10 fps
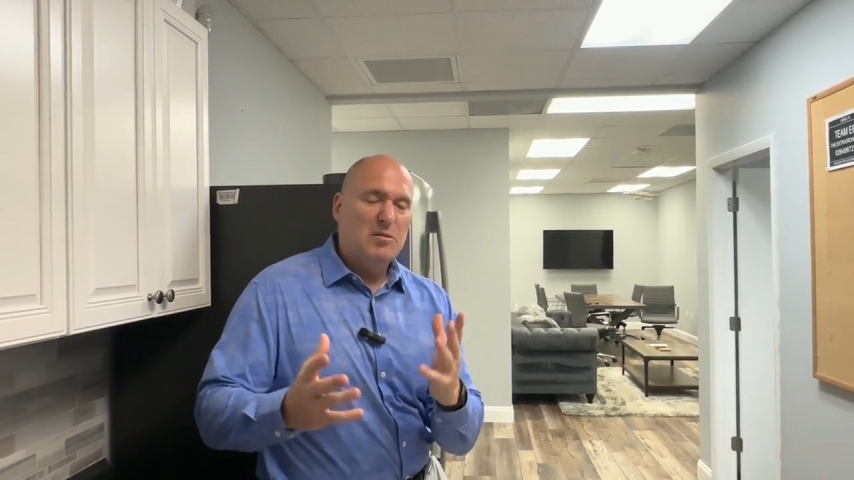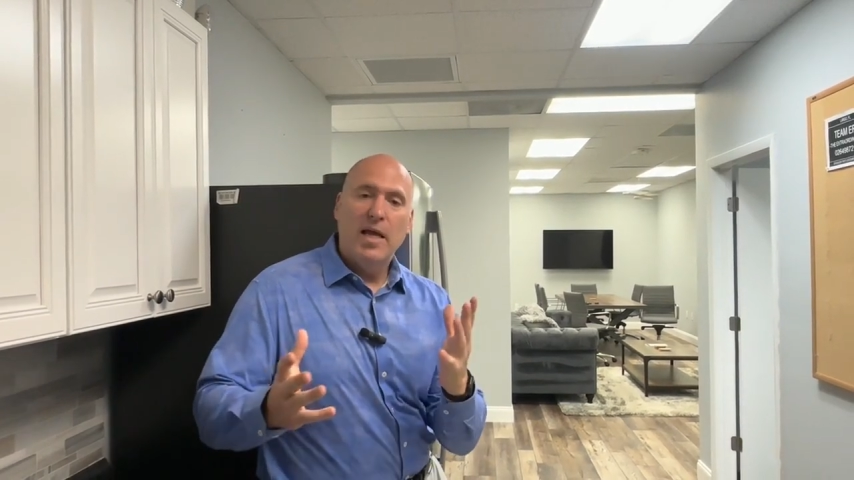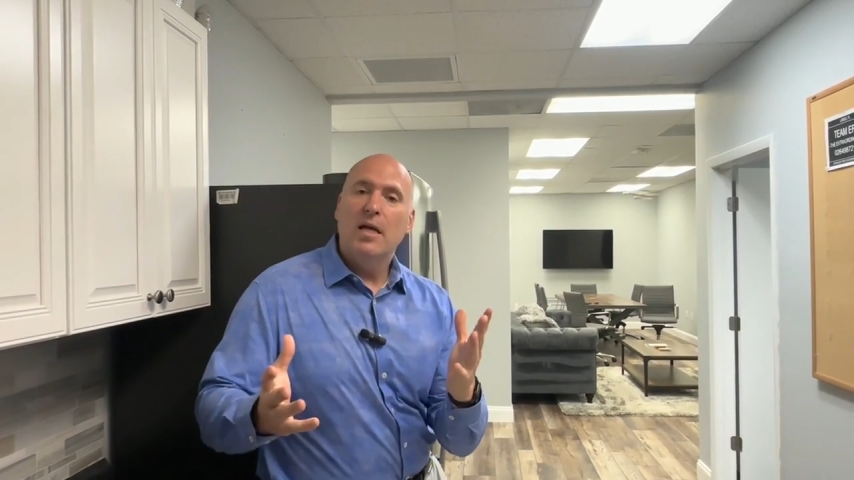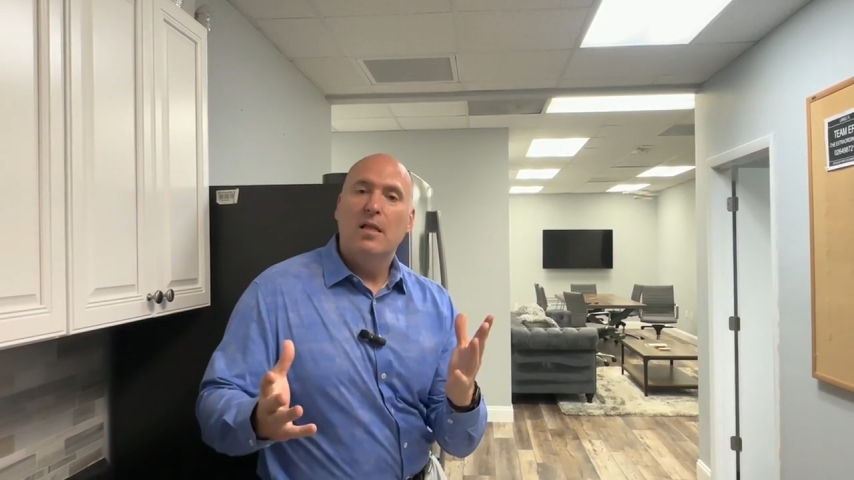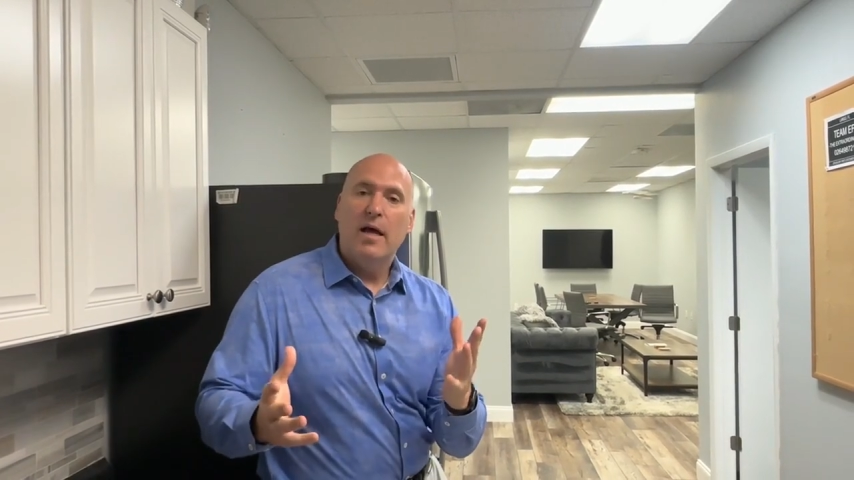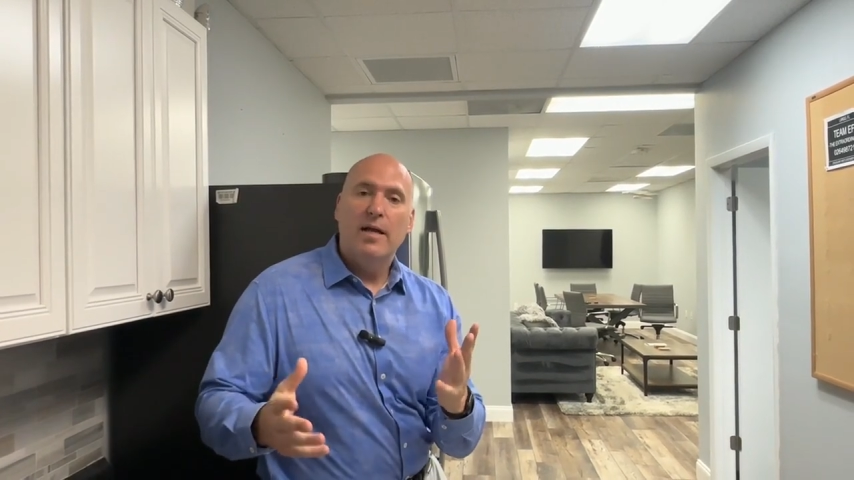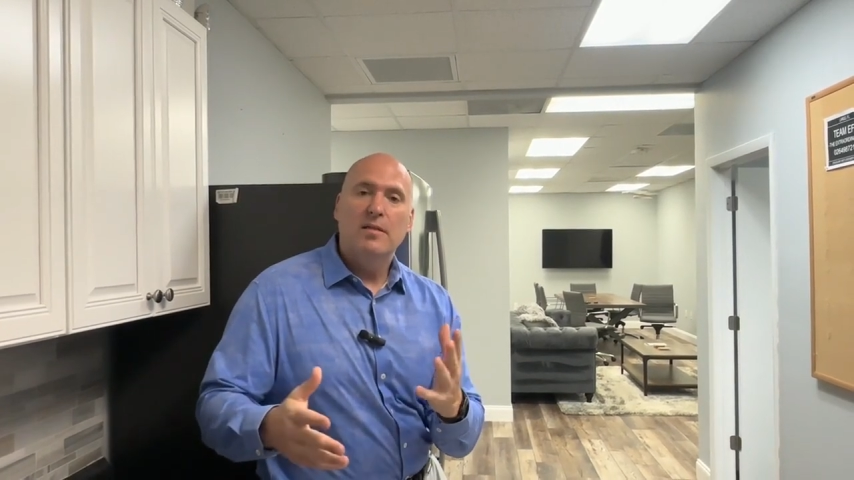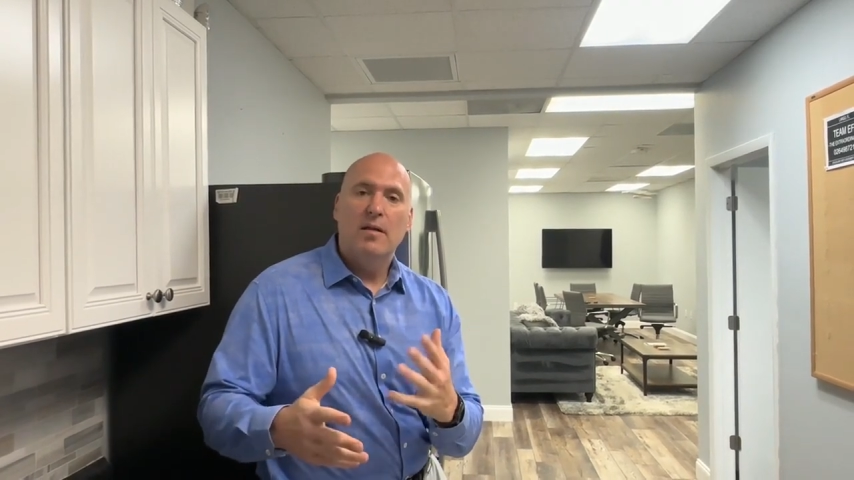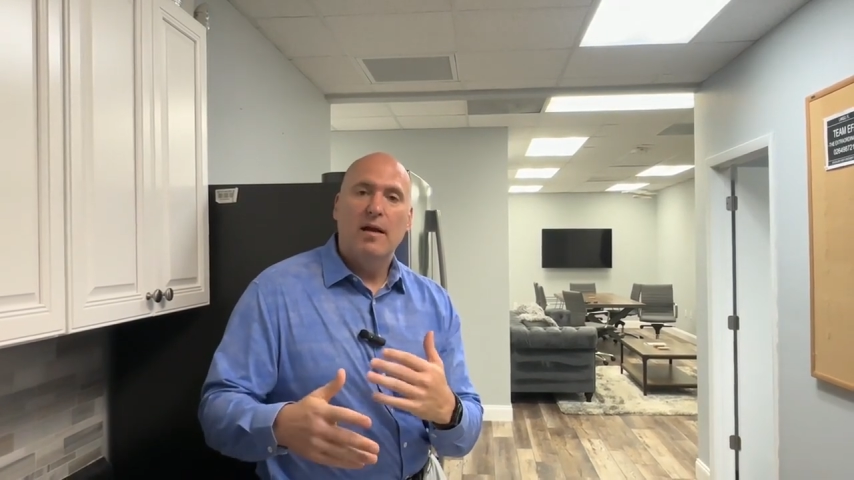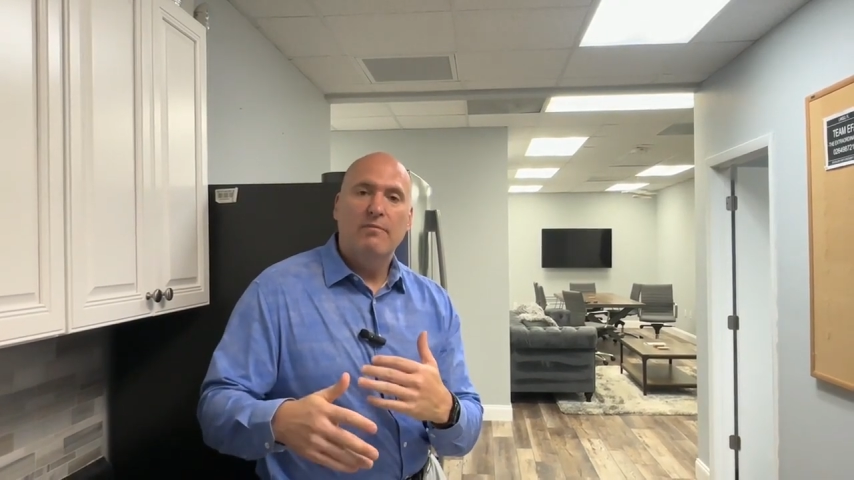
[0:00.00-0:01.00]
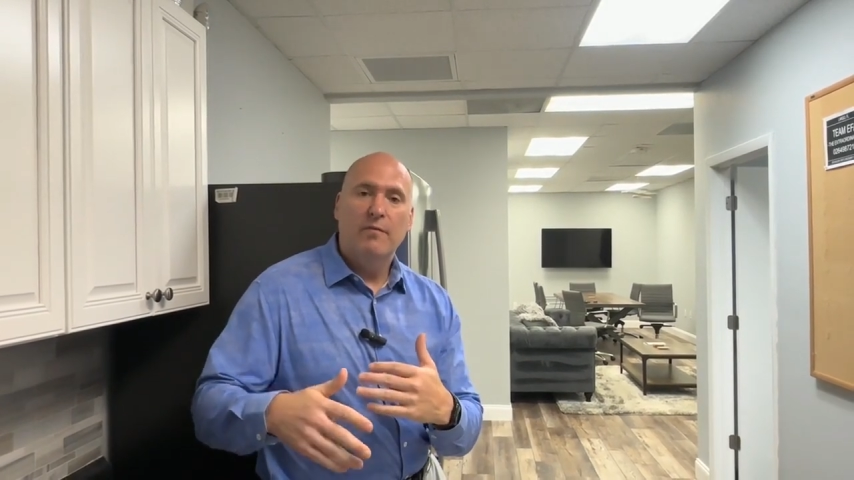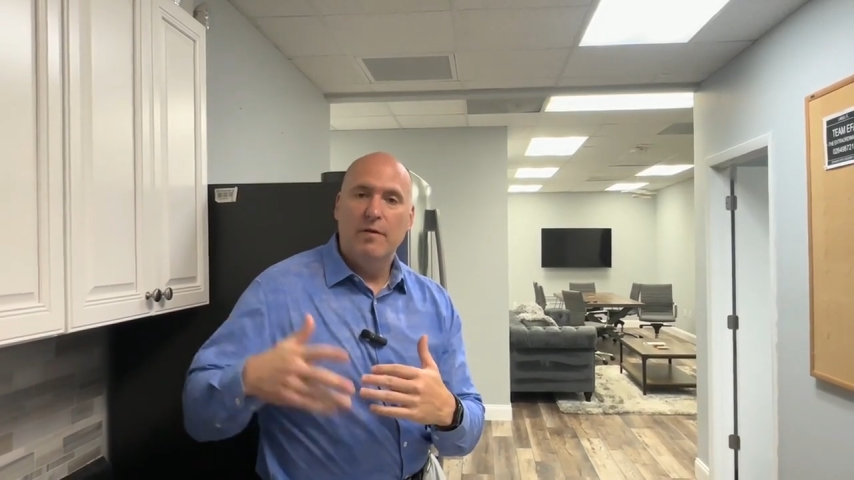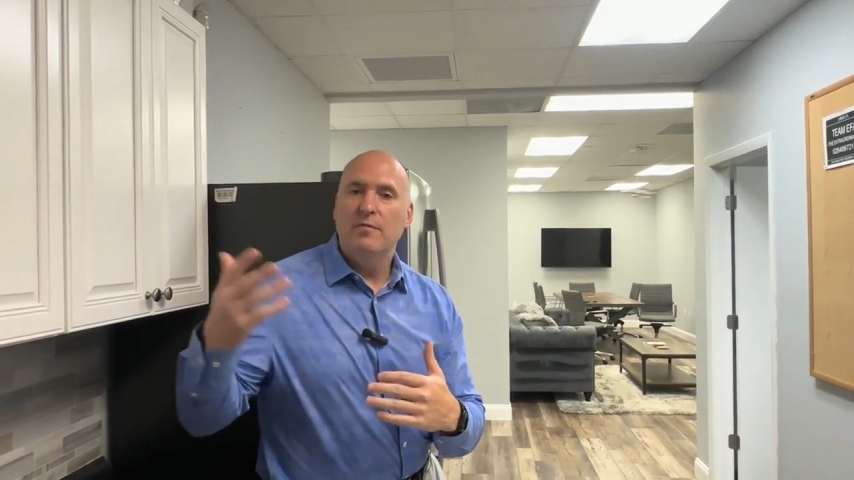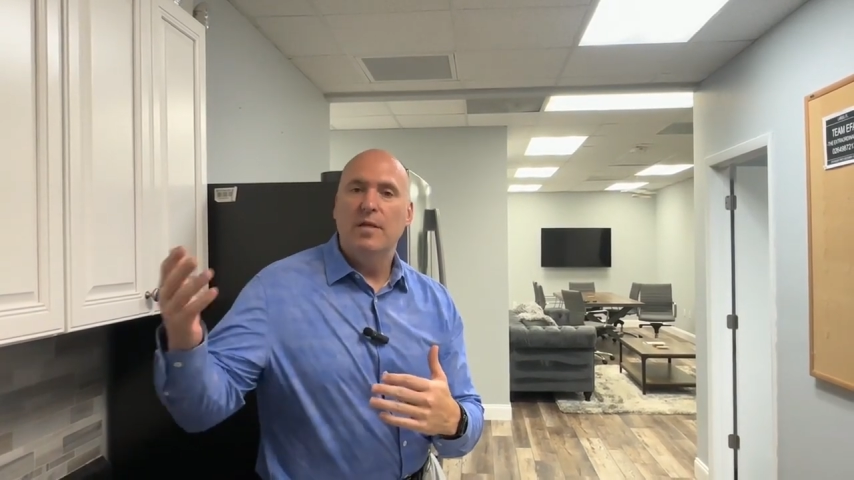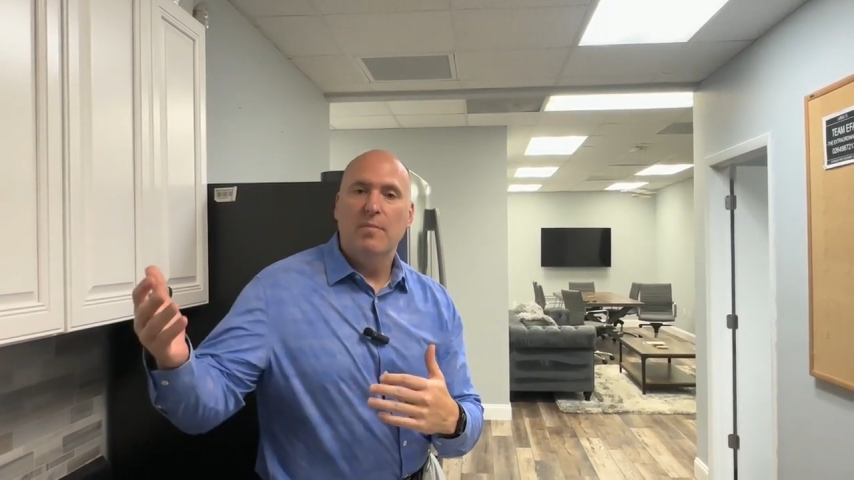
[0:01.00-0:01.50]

10 clients that have a $15